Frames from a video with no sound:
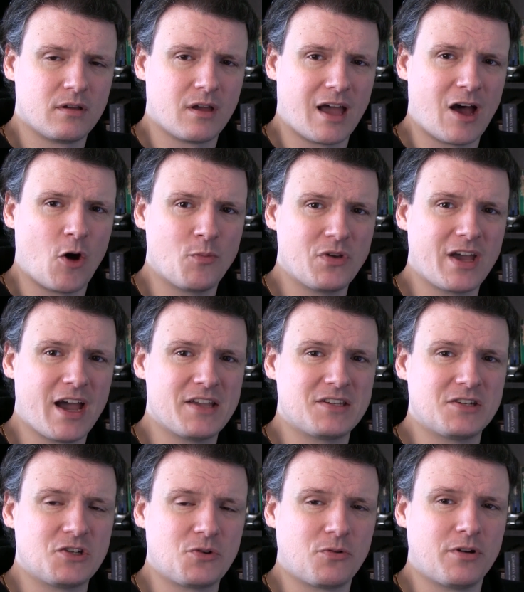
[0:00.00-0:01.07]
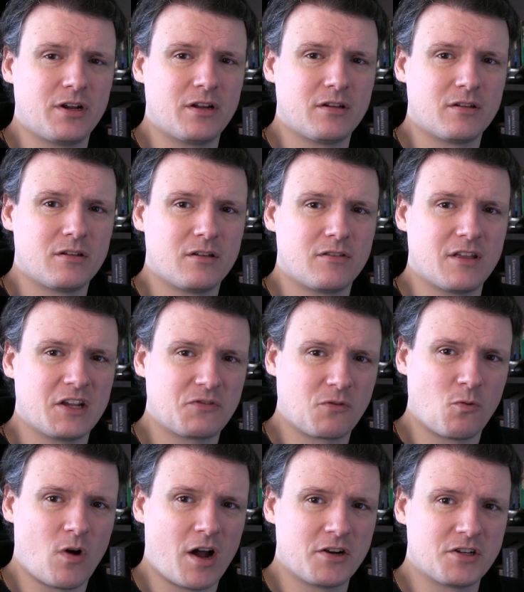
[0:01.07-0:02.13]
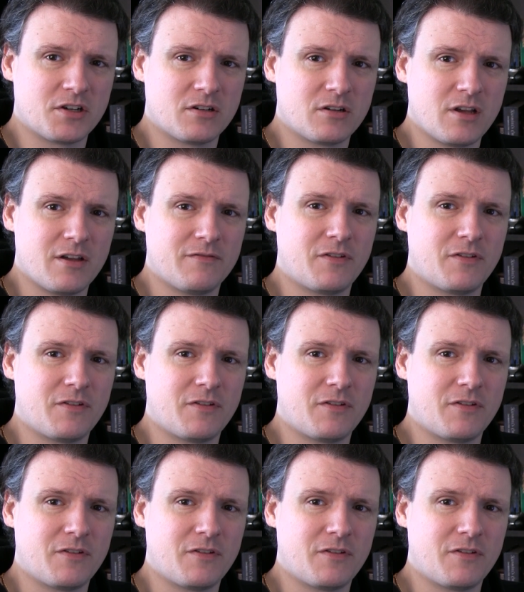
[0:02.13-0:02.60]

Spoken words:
I hope you guys enjoyed. Thanks for watching.